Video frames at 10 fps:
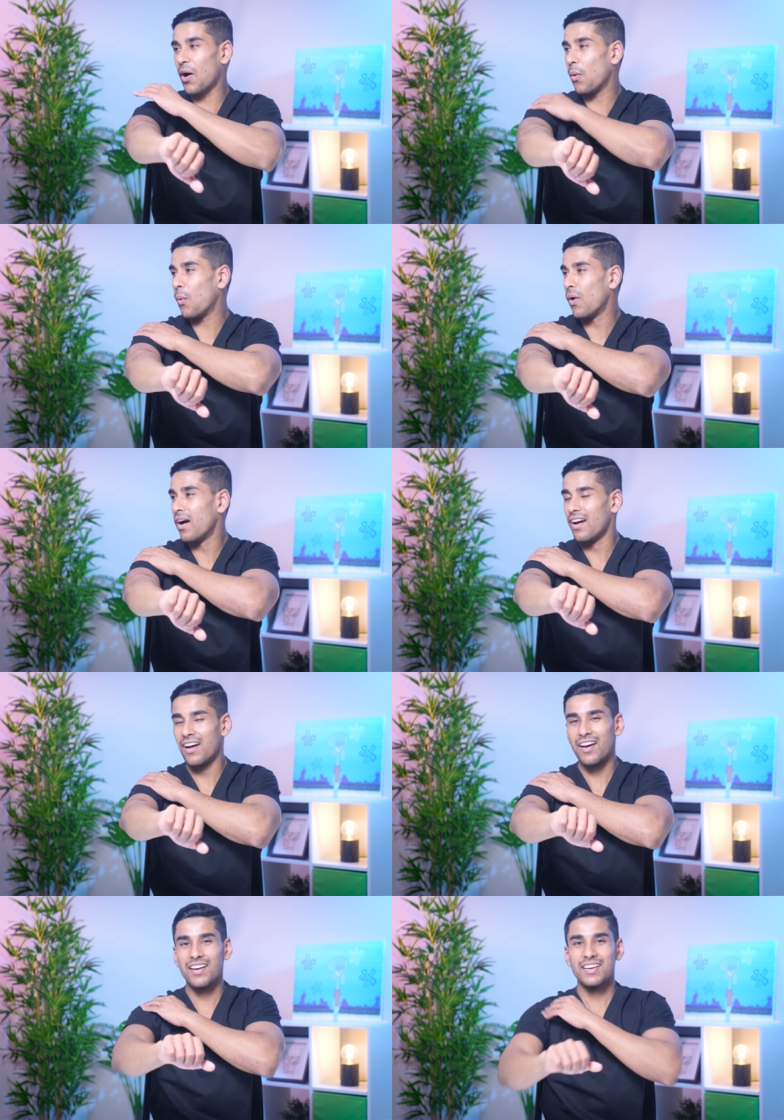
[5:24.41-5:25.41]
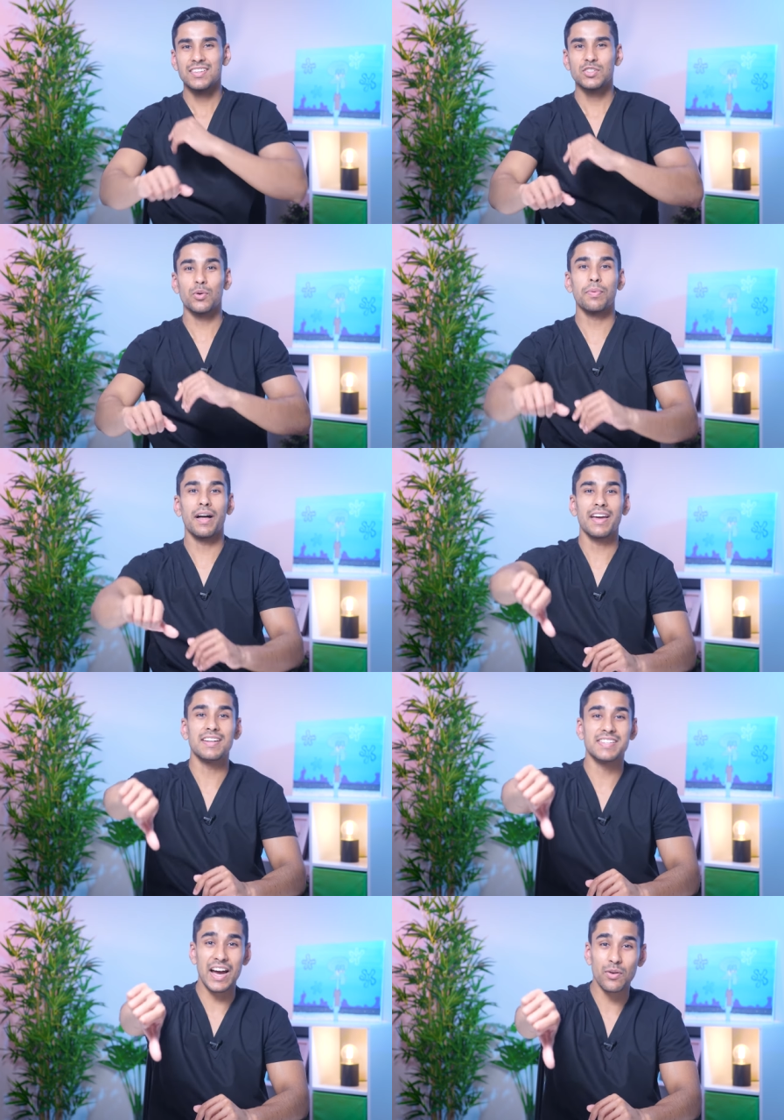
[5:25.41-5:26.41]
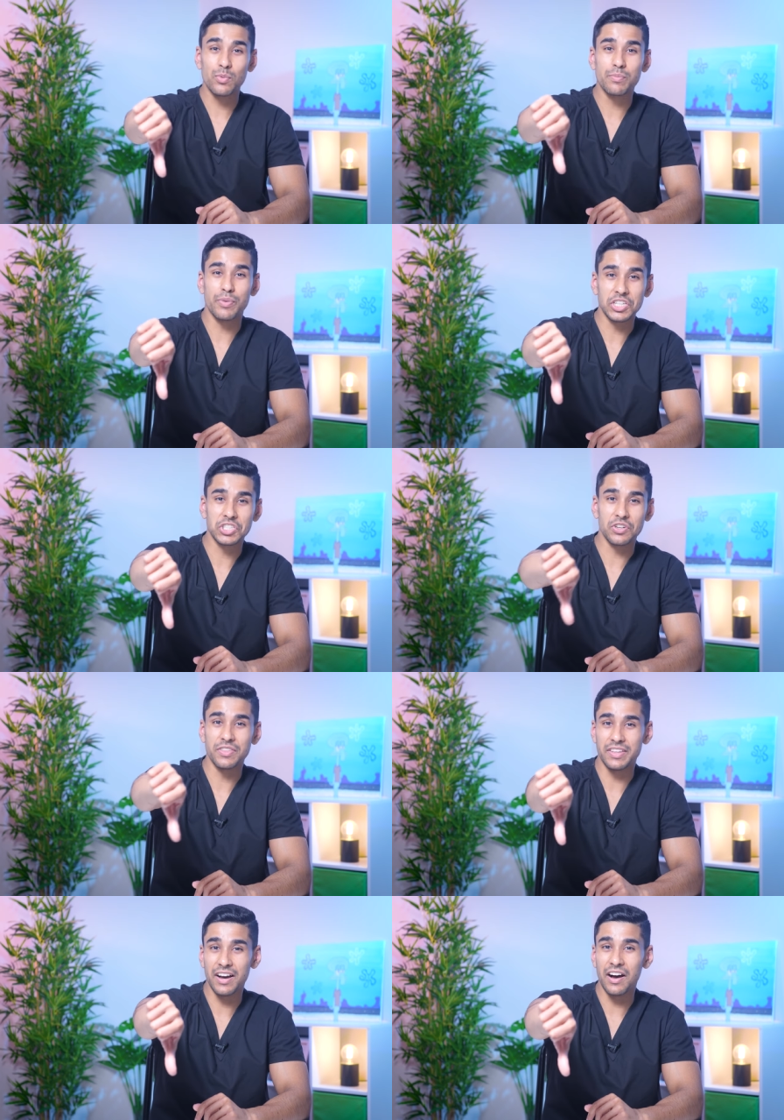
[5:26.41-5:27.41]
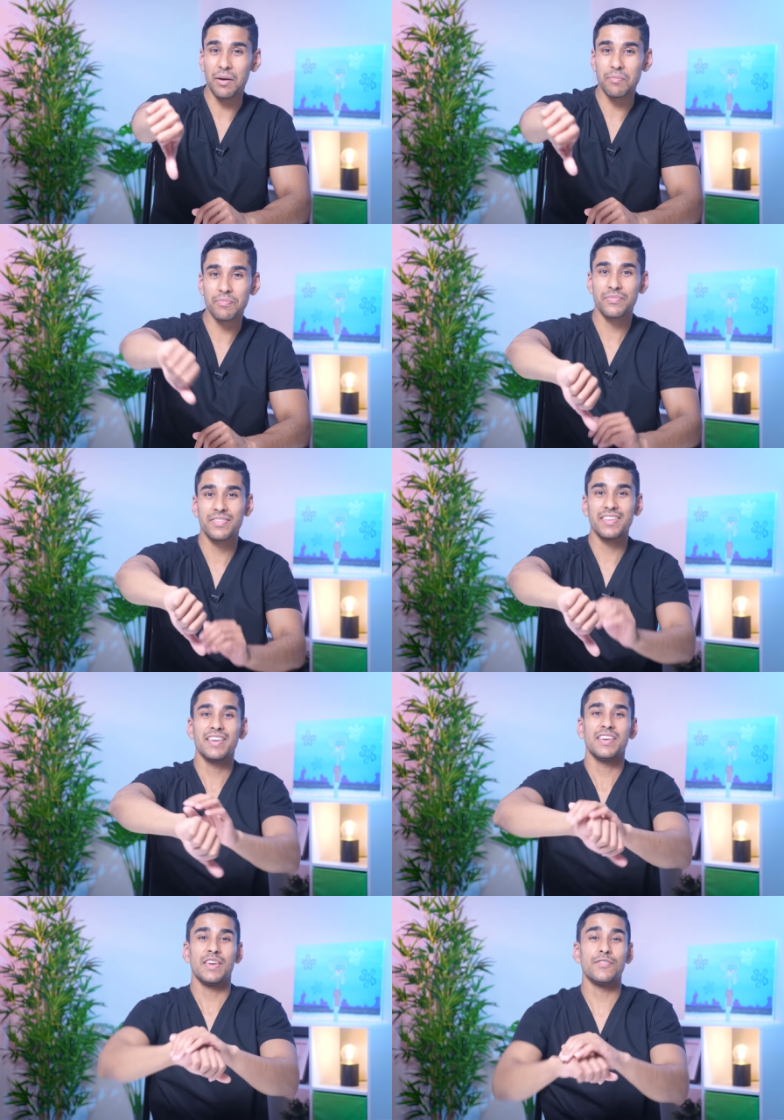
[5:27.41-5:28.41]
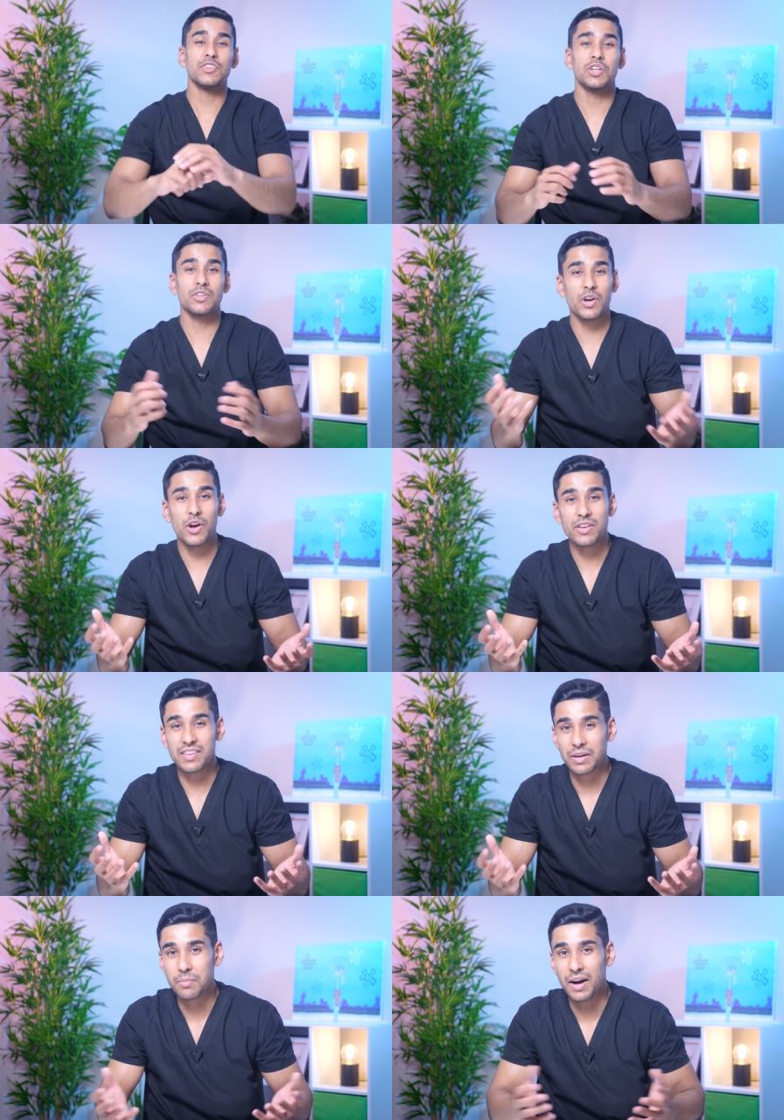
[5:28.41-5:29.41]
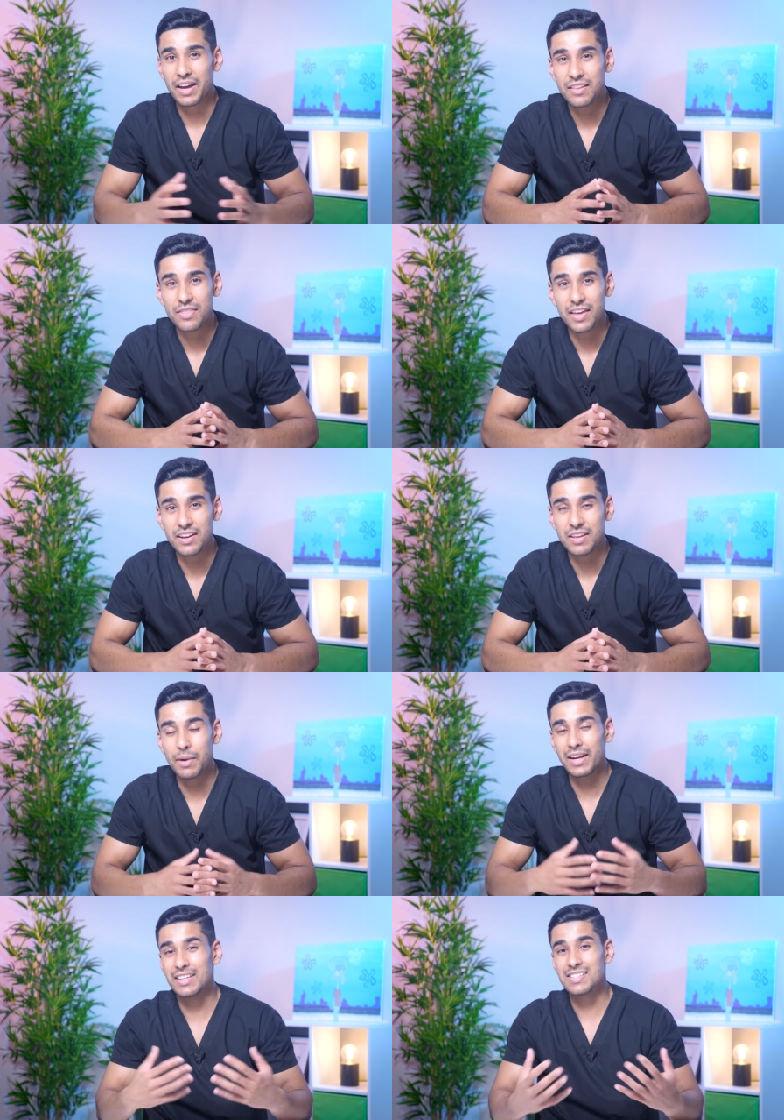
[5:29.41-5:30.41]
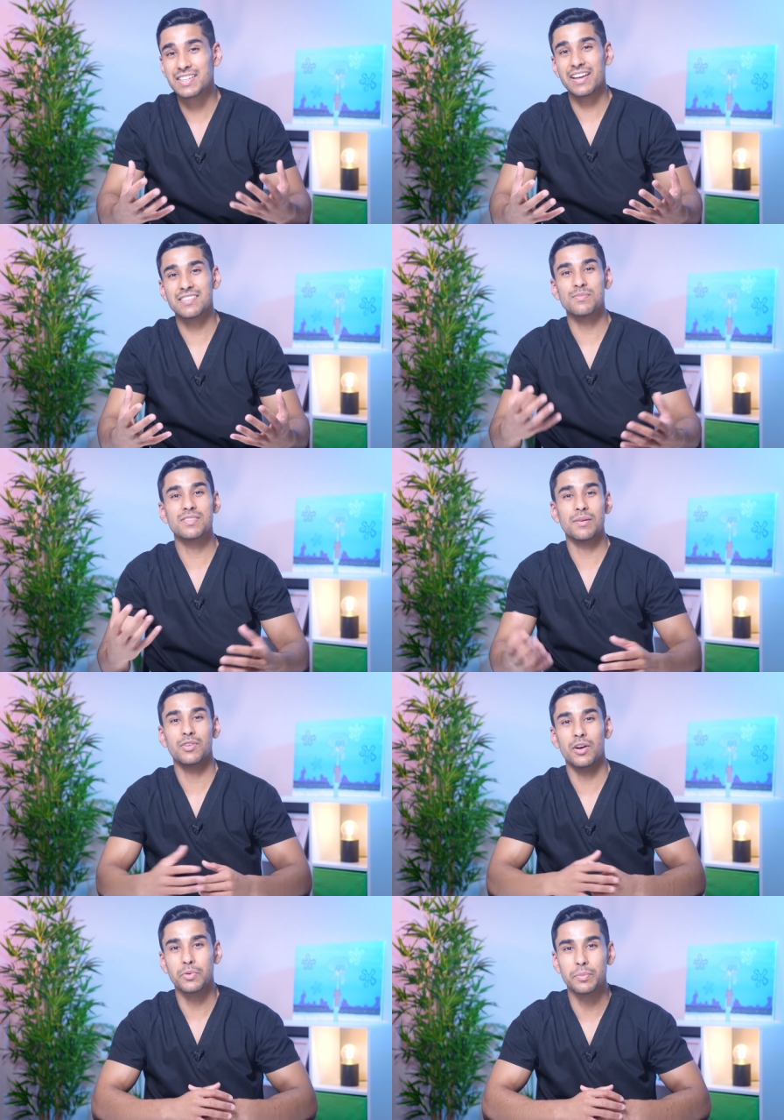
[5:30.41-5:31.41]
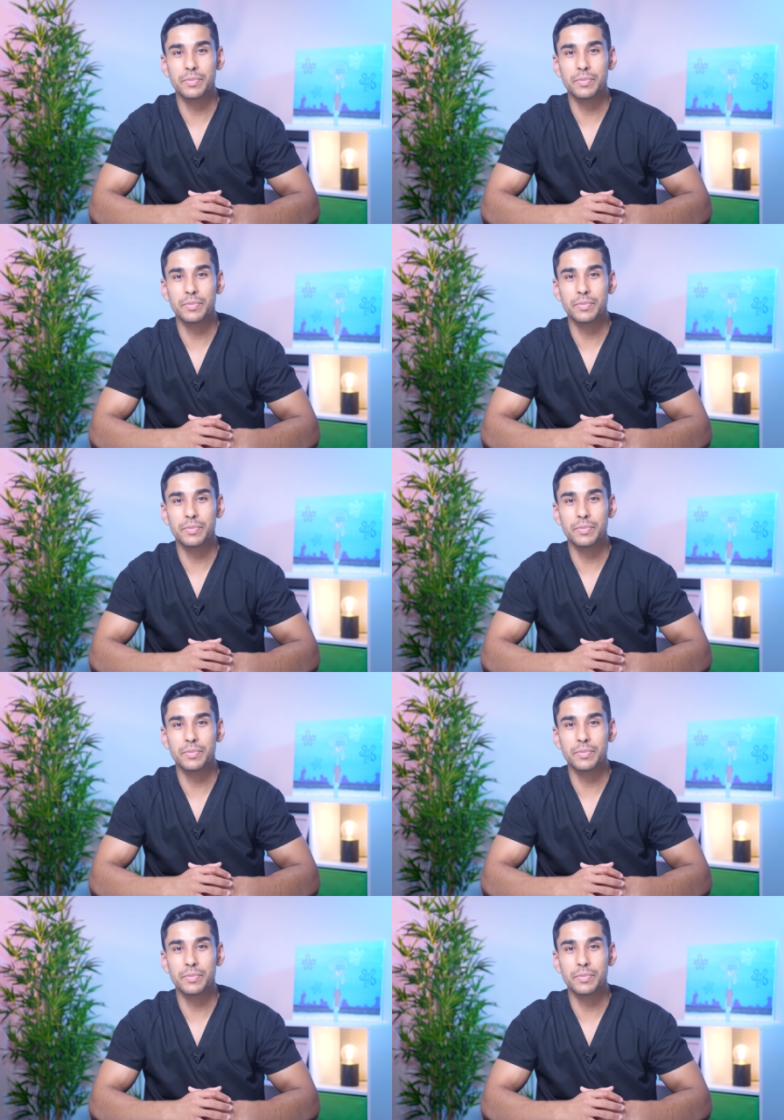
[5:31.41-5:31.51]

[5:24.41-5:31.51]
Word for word: ow, to apply a downward pressure on the arm. If your shoulder hurts like mine, then it might indicate some subacromial